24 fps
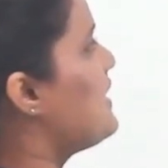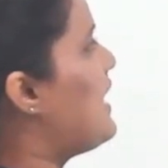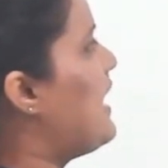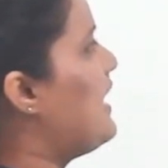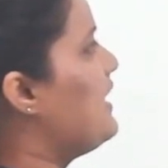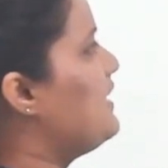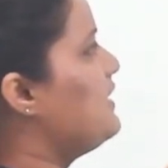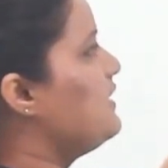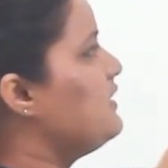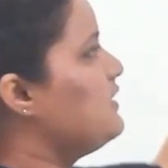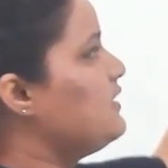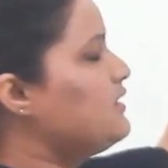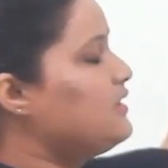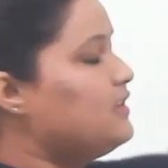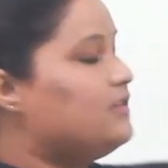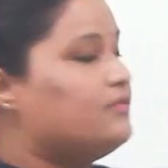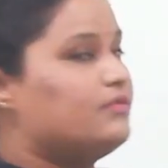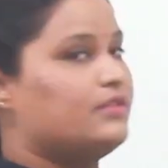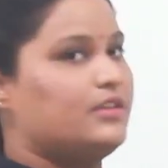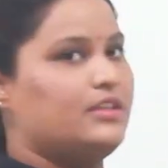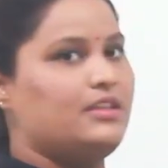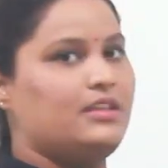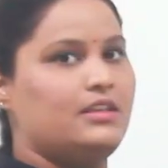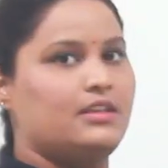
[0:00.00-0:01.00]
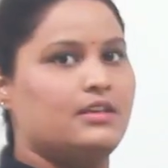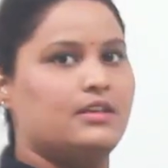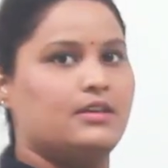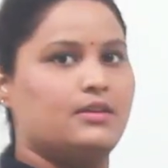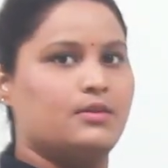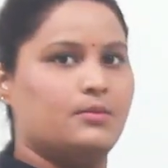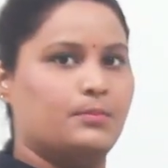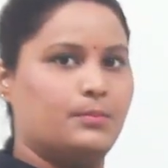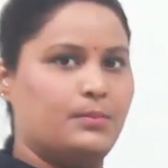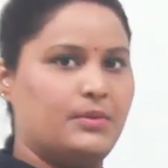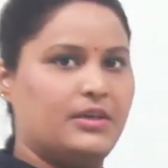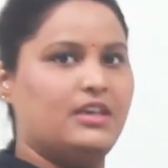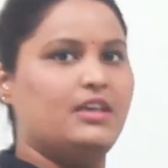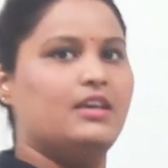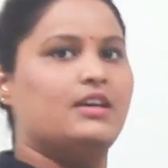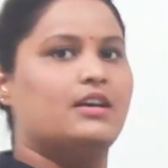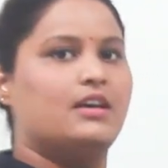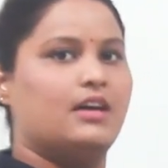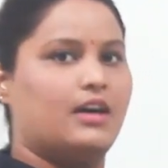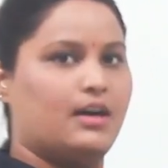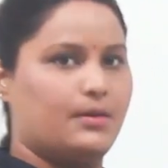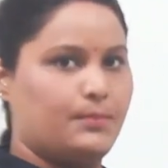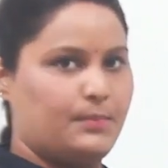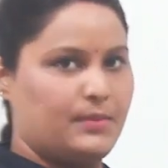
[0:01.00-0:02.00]
identity will
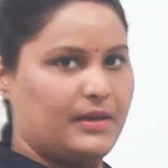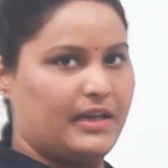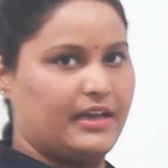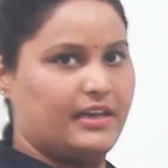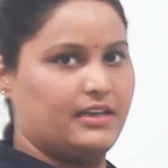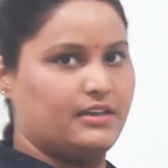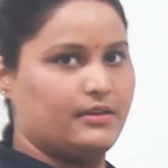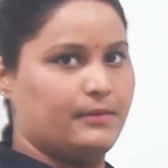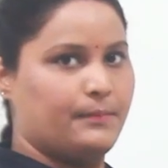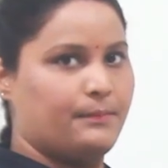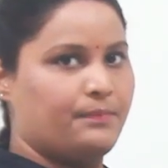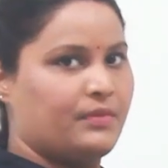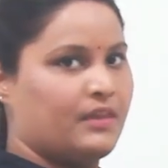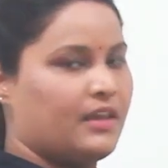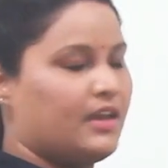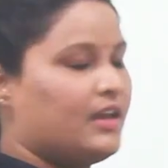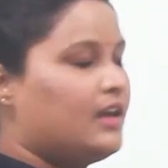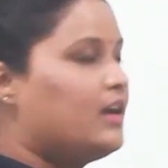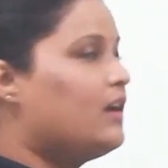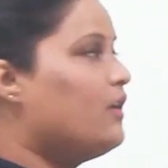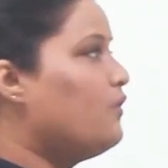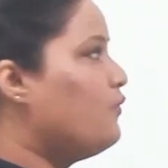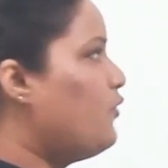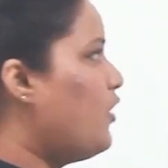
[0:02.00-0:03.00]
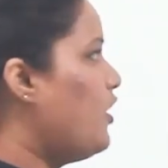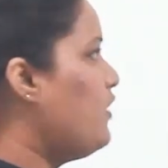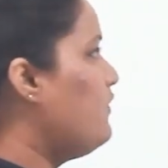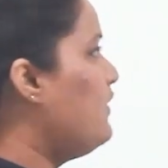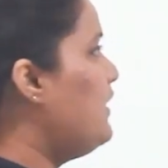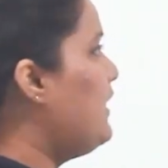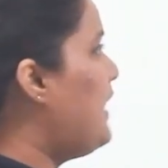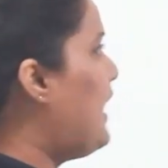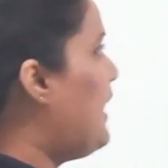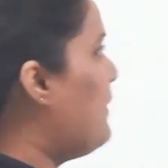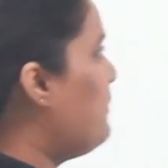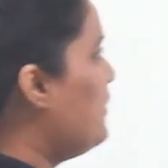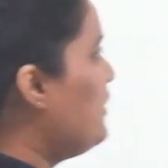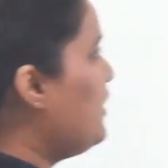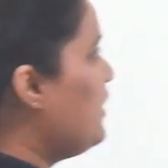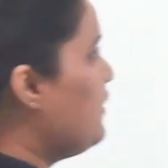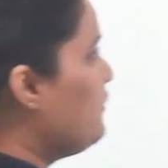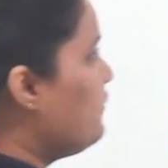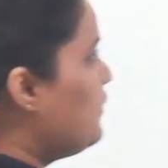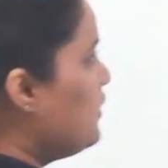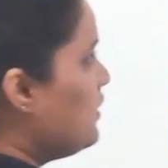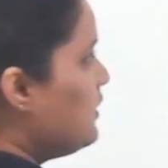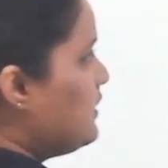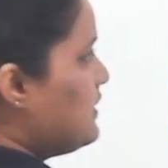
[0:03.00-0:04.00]
be applied. What will happen
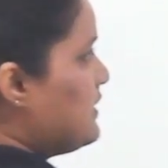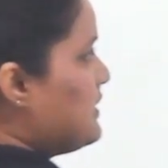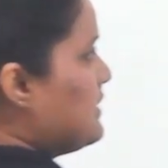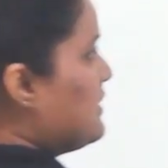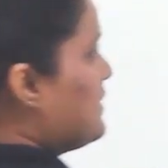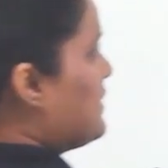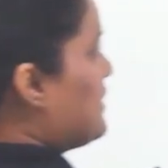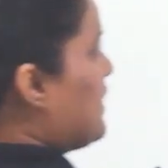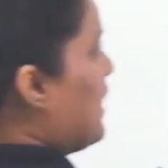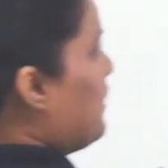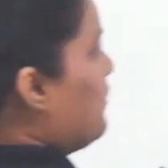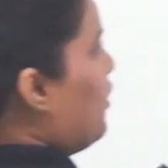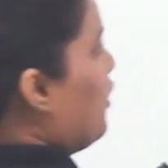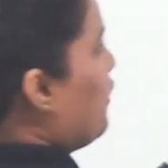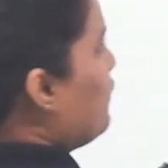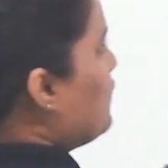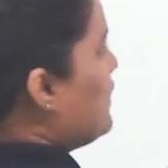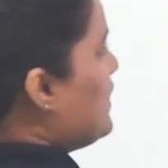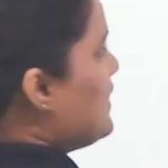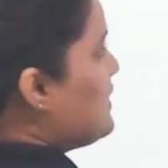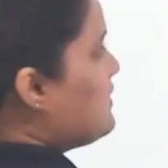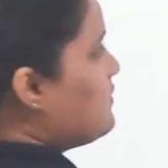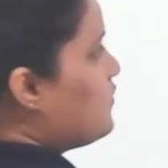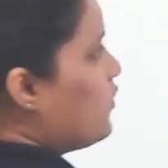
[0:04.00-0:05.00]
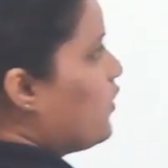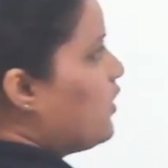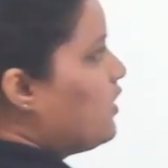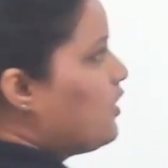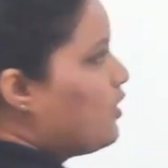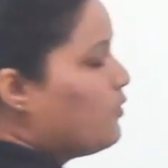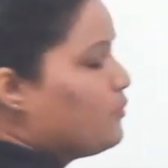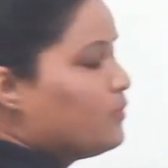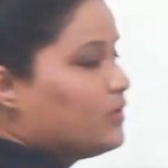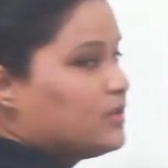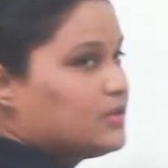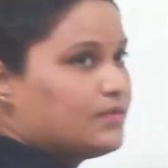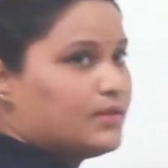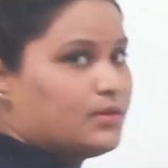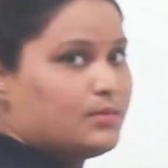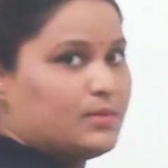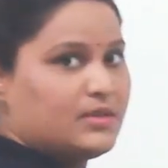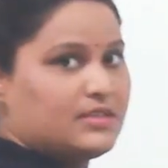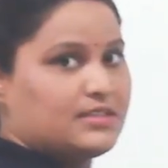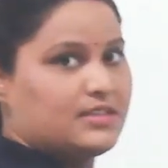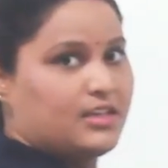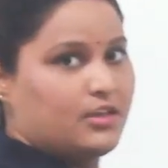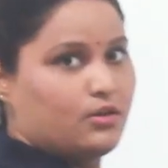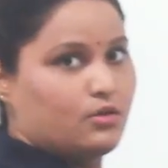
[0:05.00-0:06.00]
if the sum of these three numbers will
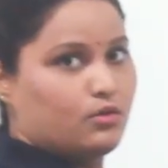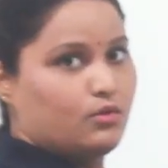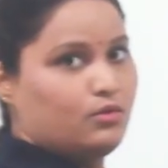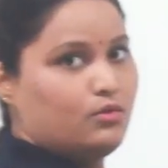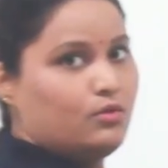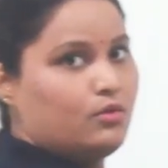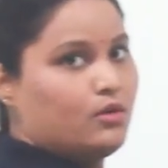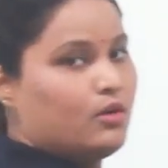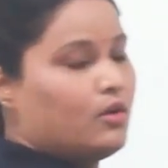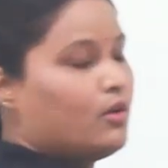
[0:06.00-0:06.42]
be 0?